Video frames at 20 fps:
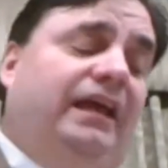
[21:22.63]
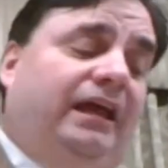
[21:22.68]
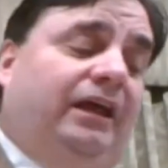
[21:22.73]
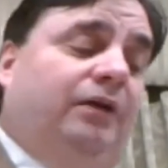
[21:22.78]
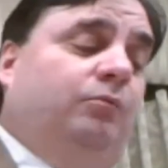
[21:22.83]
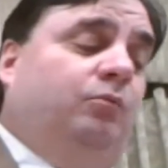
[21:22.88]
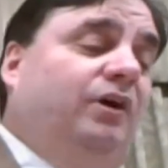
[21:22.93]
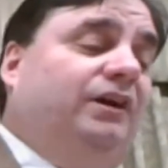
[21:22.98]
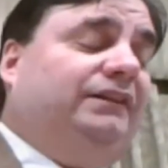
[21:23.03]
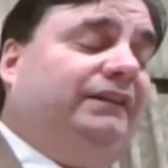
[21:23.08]

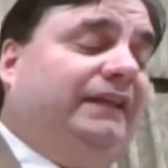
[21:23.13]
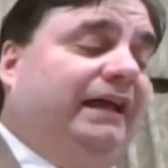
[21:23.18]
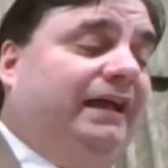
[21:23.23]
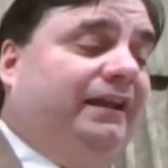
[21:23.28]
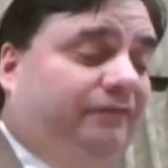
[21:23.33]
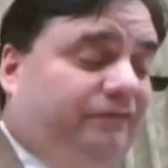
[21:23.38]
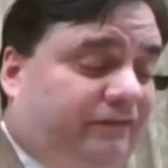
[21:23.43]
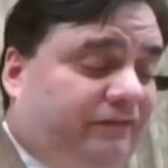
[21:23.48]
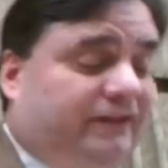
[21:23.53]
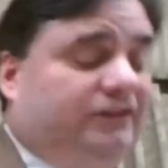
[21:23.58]
And what
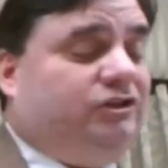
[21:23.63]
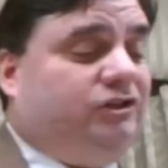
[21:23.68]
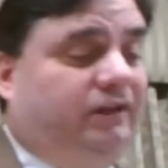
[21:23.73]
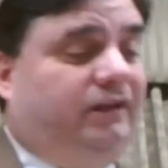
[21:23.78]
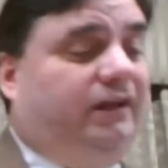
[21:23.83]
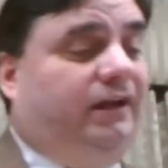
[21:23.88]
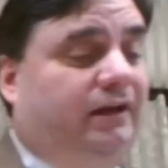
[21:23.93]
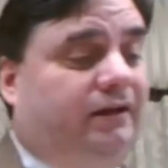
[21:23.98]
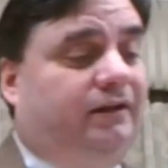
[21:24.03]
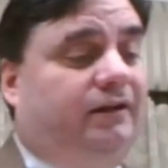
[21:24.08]
that
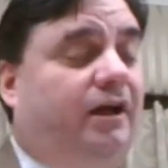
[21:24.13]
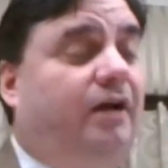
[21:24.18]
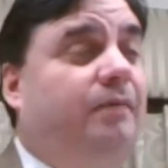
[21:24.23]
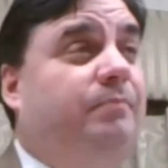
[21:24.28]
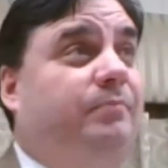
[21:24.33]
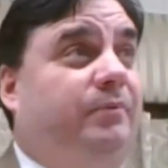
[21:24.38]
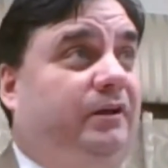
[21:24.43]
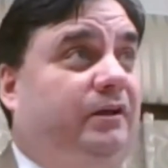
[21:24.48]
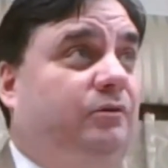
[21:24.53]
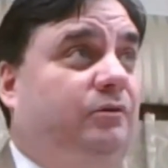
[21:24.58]
eventually ended
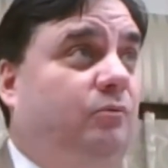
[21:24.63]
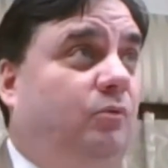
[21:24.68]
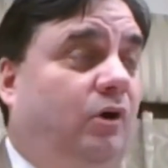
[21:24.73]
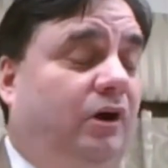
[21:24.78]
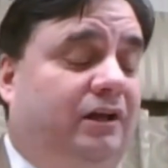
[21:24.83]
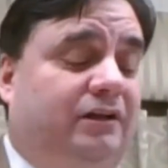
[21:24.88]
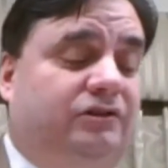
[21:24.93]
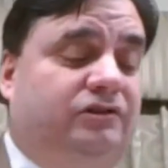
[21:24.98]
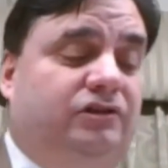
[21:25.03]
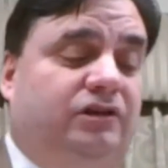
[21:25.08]
up in
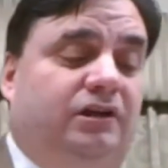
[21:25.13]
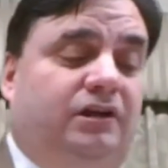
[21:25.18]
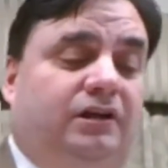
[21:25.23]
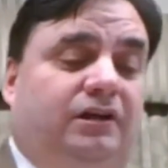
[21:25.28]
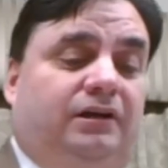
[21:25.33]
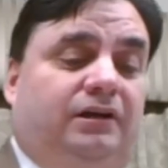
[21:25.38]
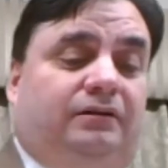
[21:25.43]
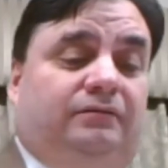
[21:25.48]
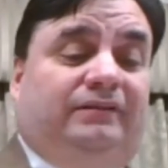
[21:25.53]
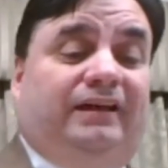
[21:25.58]
was
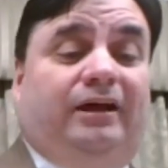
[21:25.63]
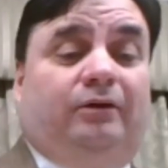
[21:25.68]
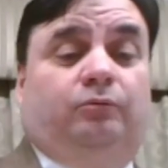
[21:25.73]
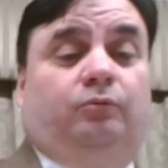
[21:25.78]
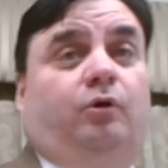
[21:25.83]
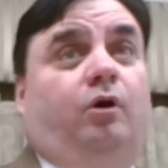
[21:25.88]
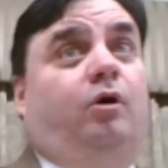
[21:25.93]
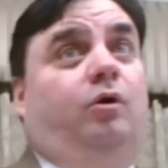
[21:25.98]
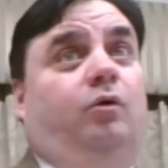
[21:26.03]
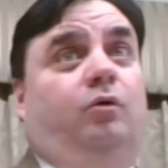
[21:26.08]
that
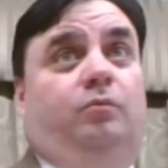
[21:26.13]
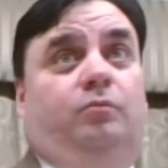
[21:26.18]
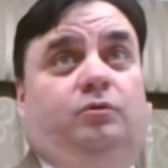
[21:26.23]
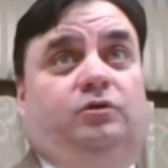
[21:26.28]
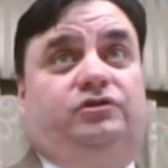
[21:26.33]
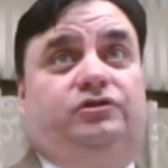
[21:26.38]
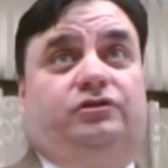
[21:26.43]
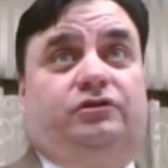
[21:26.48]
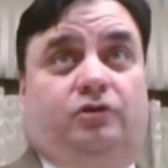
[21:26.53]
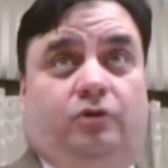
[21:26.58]
Rome
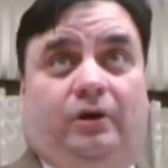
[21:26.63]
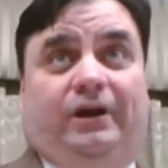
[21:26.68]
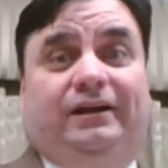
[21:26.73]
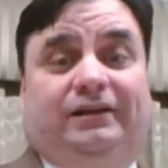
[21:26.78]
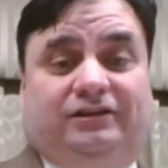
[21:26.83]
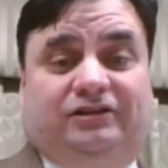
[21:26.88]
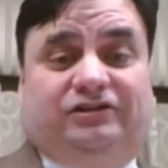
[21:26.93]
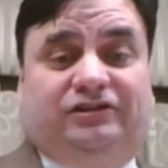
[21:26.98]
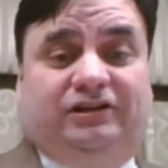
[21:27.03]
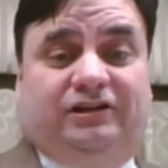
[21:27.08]
was the
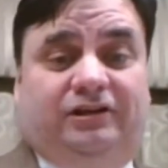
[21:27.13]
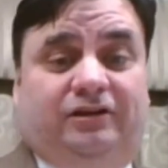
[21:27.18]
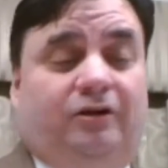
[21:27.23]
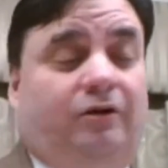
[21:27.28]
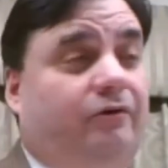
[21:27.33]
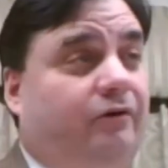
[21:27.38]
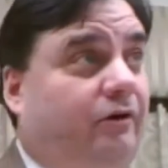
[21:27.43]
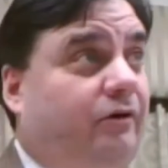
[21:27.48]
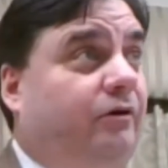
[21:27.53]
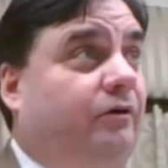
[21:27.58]
greatest city
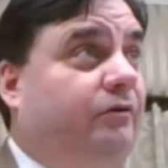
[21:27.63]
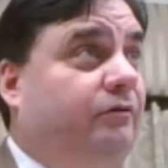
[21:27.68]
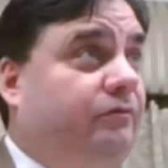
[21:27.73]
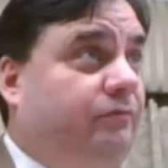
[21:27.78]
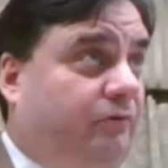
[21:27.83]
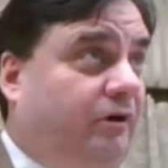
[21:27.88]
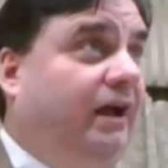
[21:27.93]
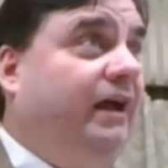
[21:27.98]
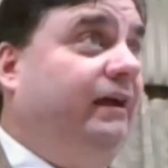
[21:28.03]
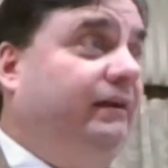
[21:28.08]
on
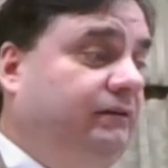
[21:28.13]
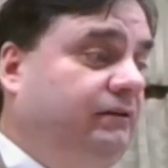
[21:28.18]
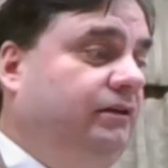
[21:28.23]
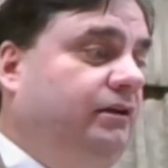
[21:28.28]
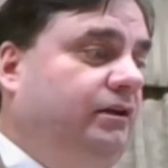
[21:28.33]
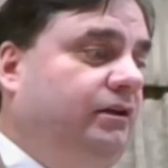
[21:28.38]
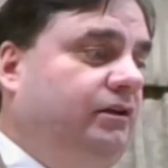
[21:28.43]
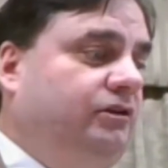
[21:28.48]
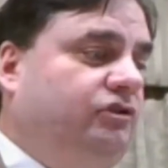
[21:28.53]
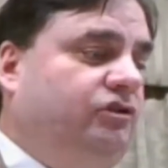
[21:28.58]
earth, right?
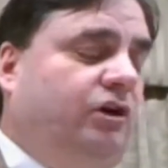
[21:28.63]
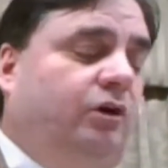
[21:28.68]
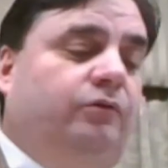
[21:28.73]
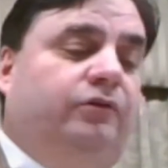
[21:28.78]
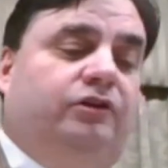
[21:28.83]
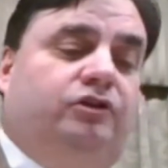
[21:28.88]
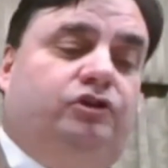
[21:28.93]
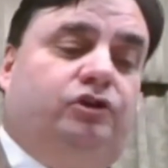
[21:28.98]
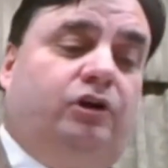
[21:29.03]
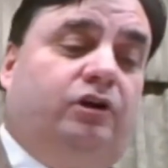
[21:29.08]
So
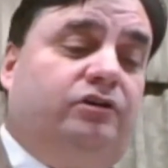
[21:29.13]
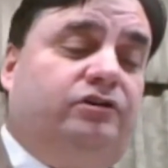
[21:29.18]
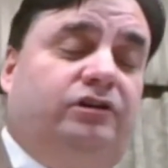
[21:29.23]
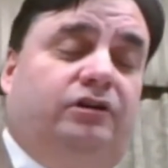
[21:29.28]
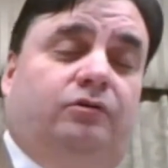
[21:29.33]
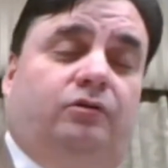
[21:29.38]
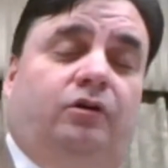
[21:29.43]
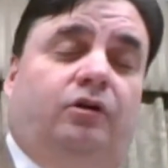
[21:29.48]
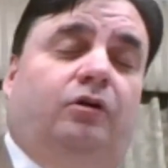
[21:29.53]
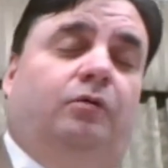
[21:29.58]
the church
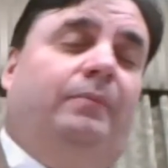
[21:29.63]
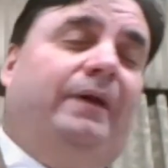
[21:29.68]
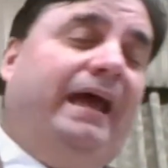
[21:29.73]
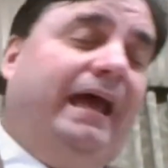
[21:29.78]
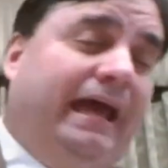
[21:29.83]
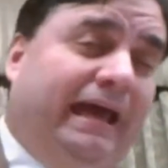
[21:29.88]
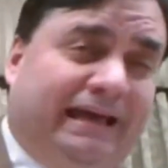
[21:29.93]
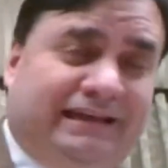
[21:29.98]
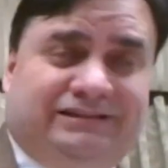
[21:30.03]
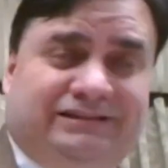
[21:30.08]
at Rome
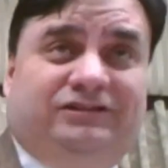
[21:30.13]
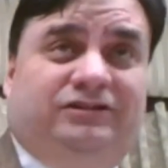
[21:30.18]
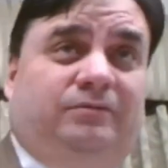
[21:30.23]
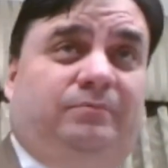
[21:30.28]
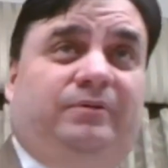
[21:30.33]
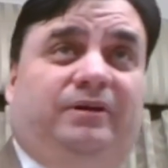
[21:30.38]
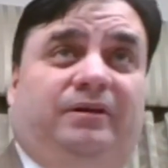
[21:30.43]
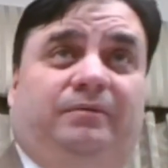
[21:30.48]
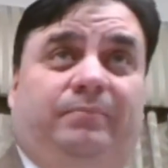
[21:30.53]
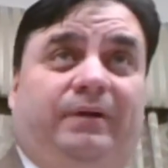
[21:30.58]
has
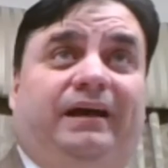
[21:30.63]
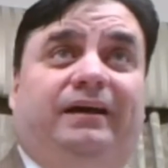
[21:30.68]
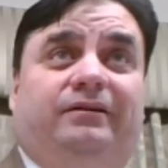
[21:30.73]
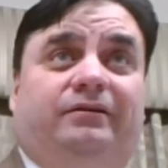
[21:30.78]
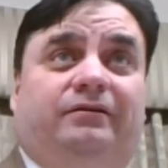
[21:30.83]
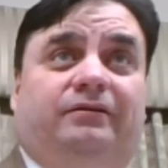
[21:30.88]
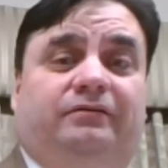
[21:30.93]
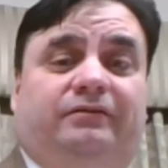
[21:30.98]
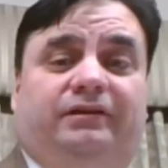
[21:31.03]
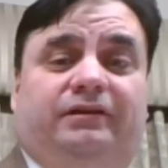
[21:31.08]
to be
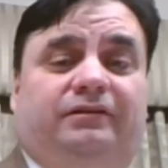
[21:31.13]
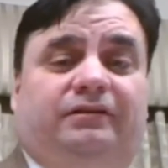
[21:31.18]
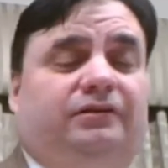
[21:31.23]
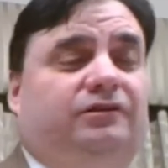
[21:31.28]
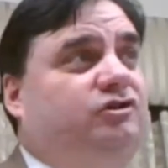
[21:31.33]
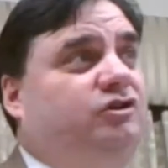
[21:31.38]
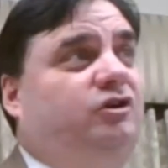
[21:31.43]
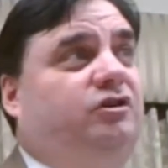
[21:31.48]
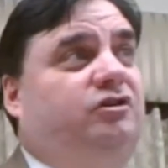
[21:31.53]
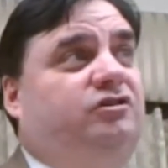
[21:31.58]
better than
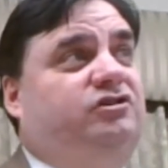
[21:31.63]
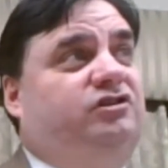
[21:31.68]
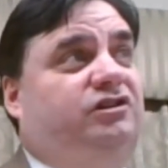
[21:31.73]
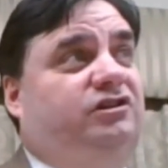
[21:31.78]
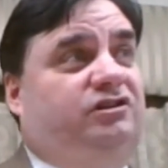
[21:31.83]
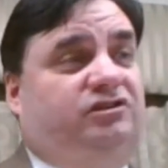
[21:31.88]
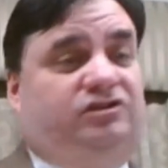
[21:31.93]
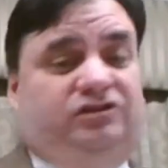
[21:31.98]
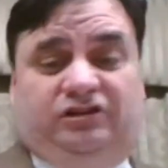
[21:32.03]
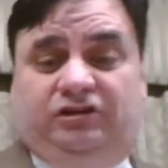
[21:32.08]
the
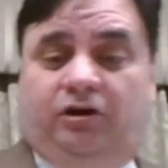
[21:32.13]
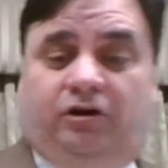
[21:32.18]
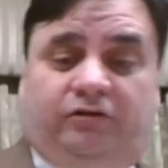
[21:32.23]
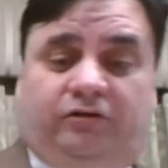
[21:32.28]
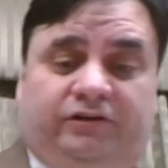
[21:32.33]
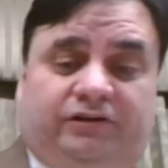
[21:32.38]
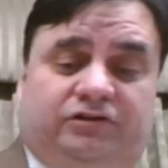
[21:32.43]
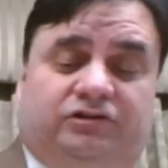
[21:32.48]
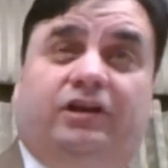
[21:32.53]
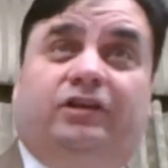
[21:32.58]
churches in
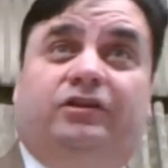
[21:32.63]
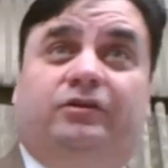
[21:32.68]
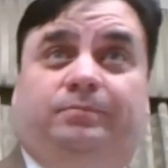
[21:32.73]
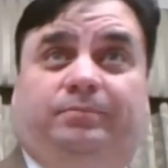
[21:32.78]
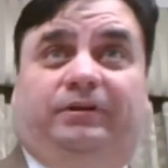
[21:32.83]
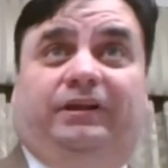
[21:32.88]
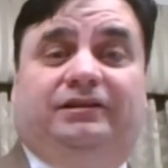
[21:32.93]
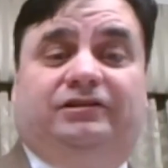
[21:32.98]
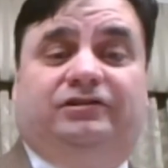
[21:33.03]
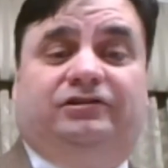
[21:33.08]
all these other
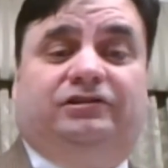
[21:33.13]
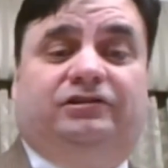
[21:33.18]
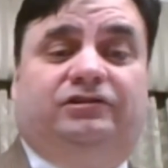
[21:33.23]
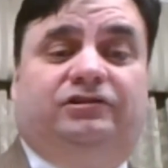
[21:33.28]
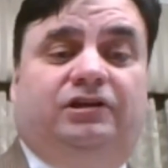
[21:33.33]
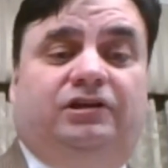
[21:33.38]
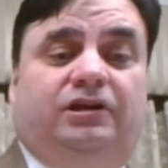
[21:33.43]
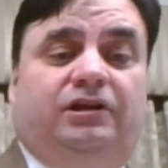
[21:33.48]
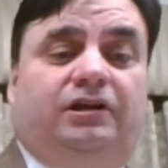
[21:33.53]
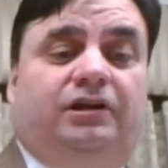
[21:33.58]
places.